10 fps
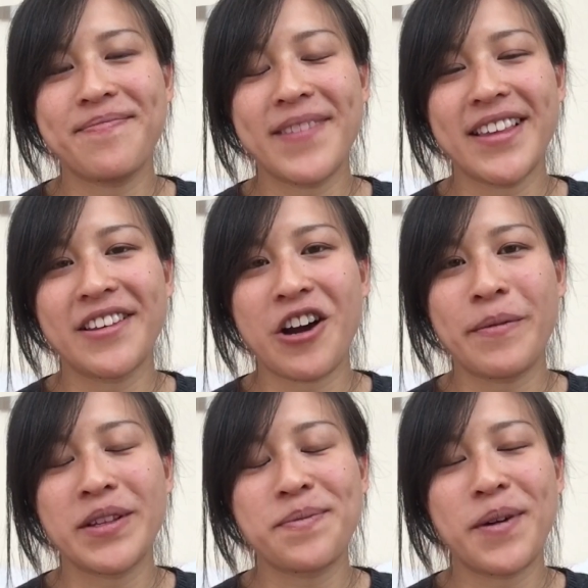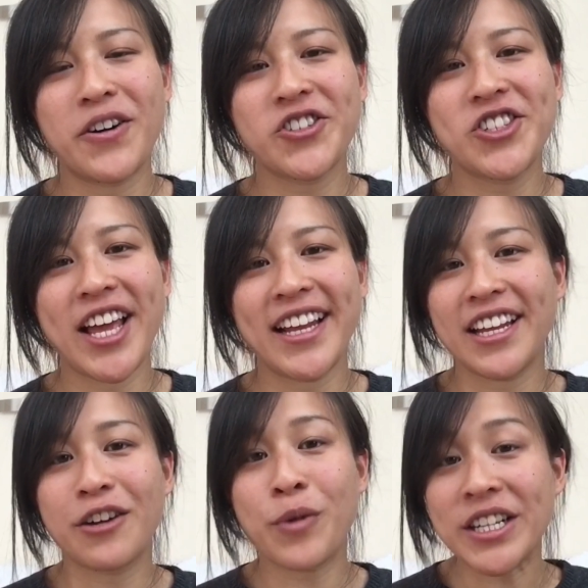in the comments box, any
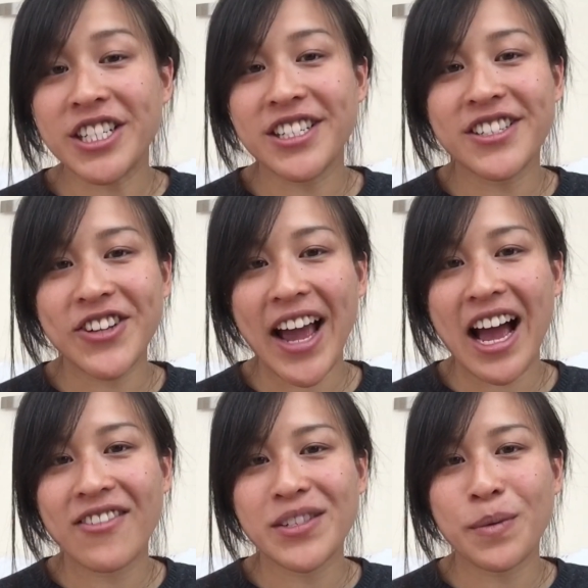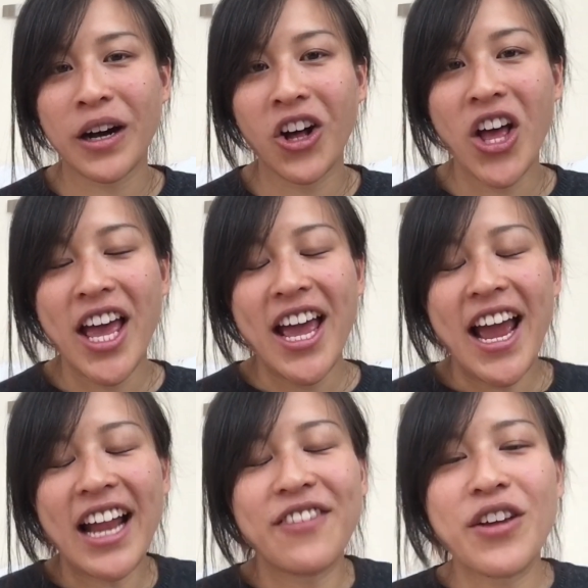questions you have as well.
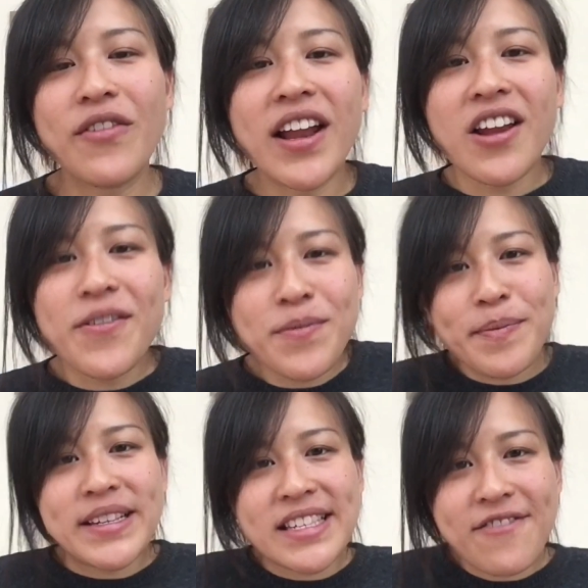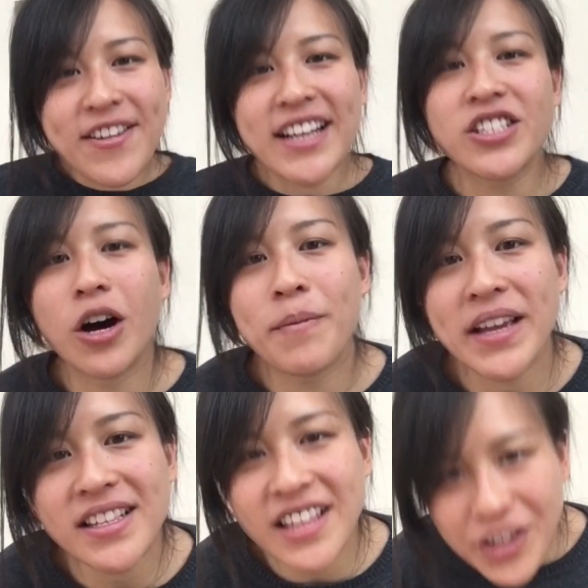And if you have any specific
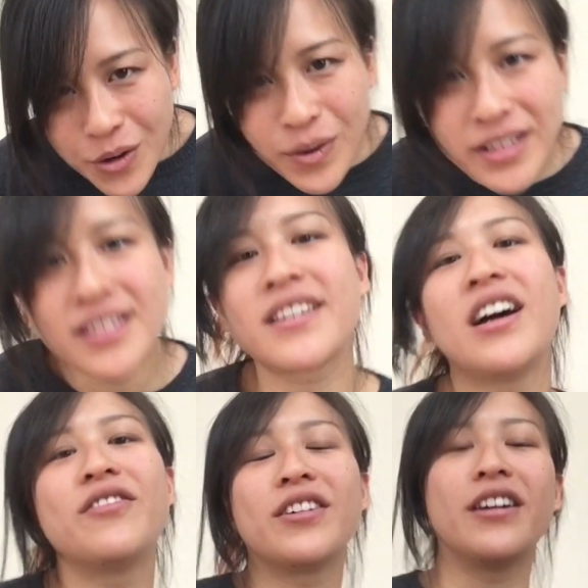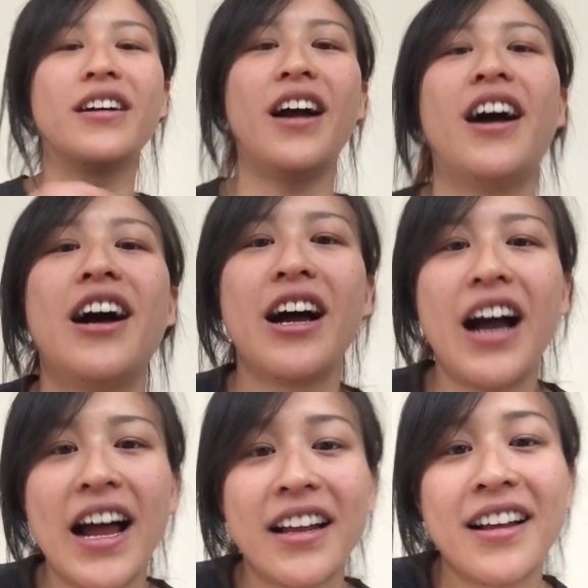topics that you want to cover at
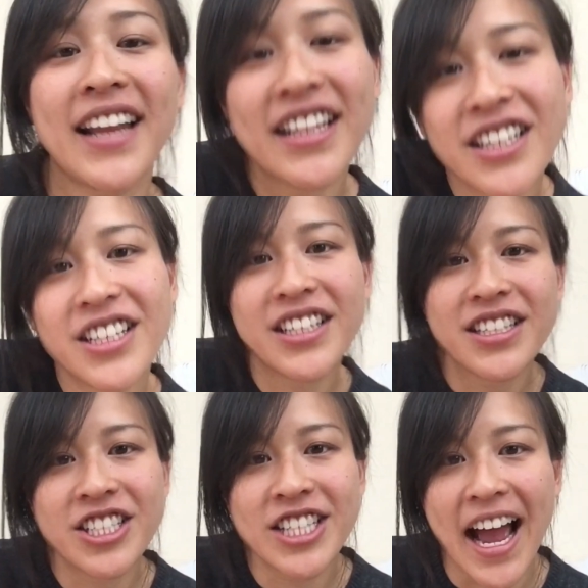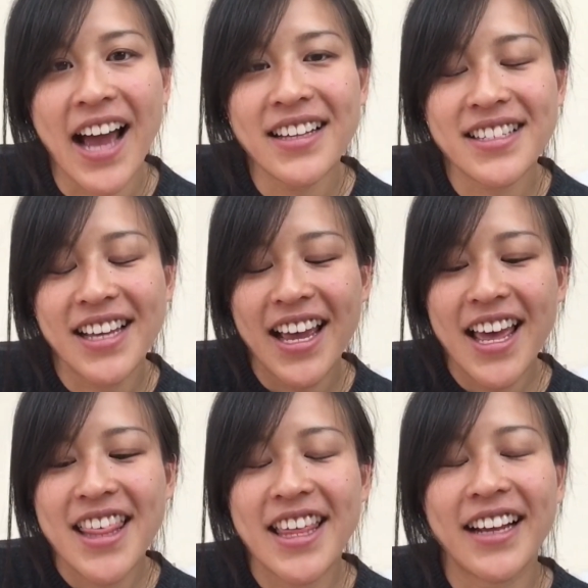our next chat,
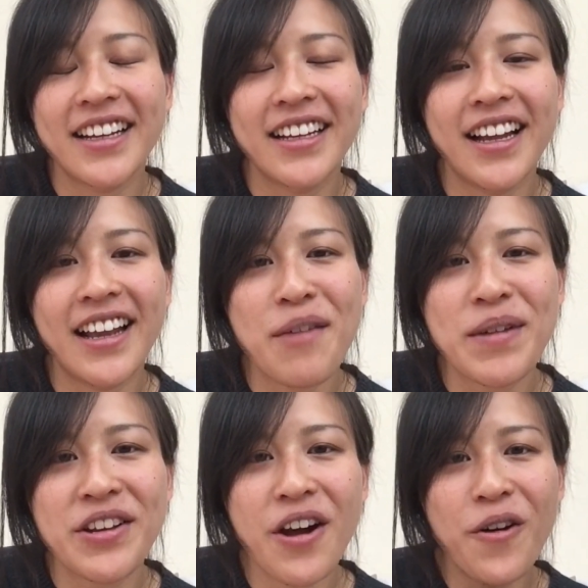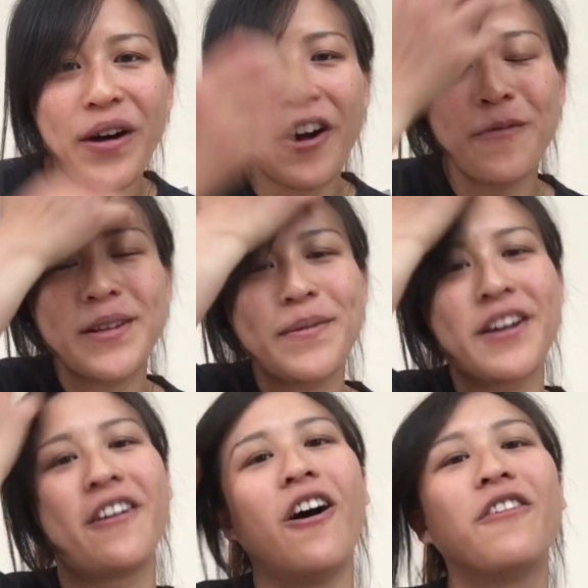then let me know. I hope to be
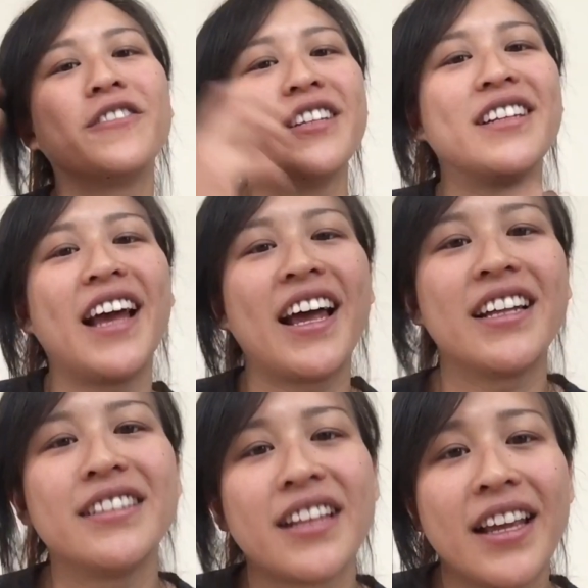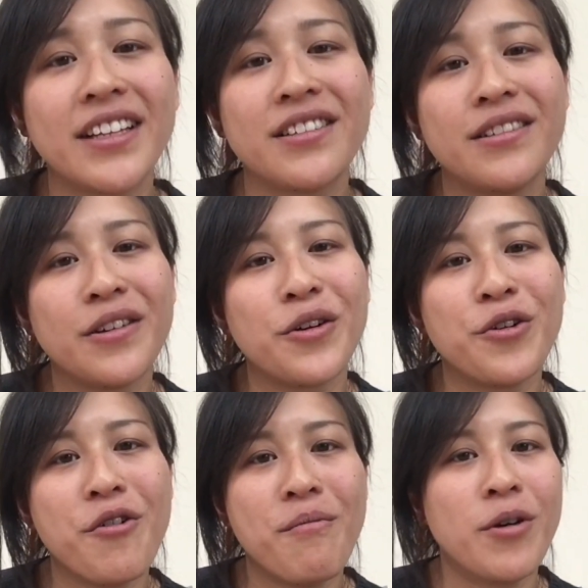here often and get to
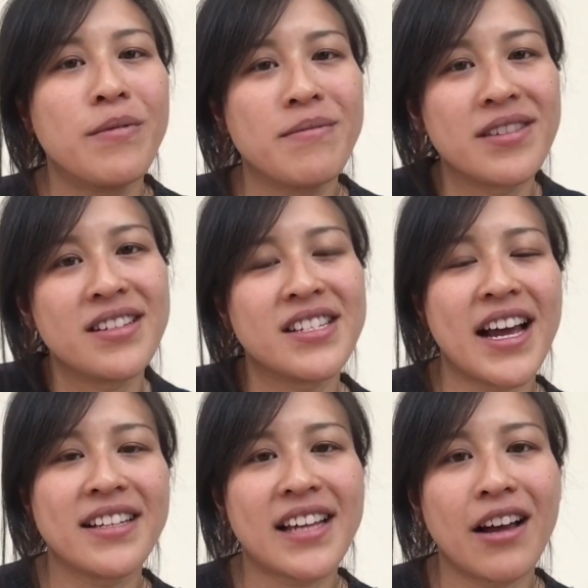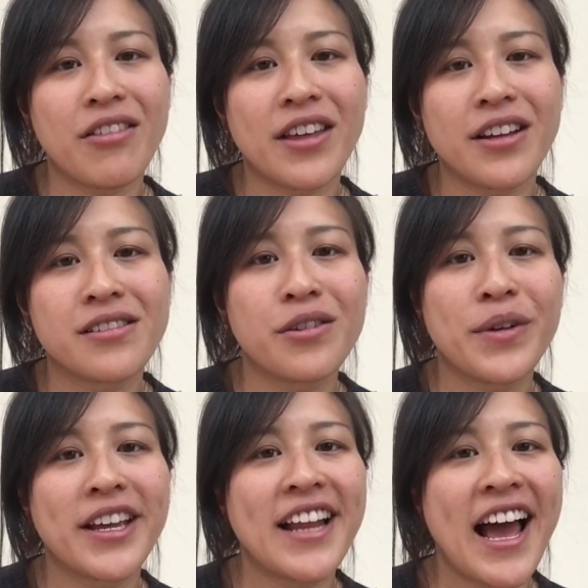know more mums and dads out there, so we
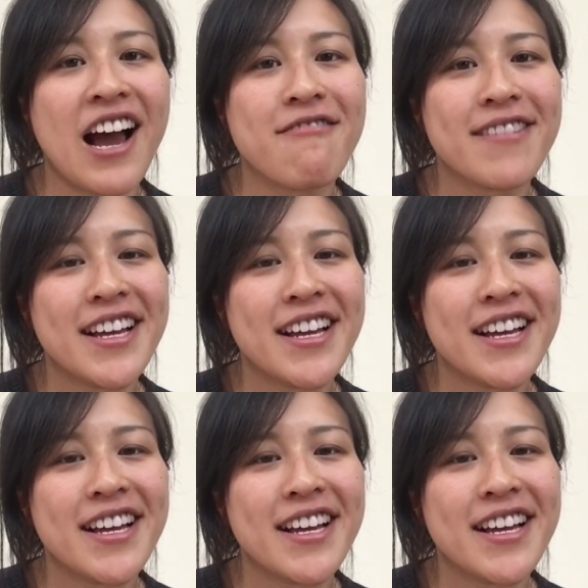can have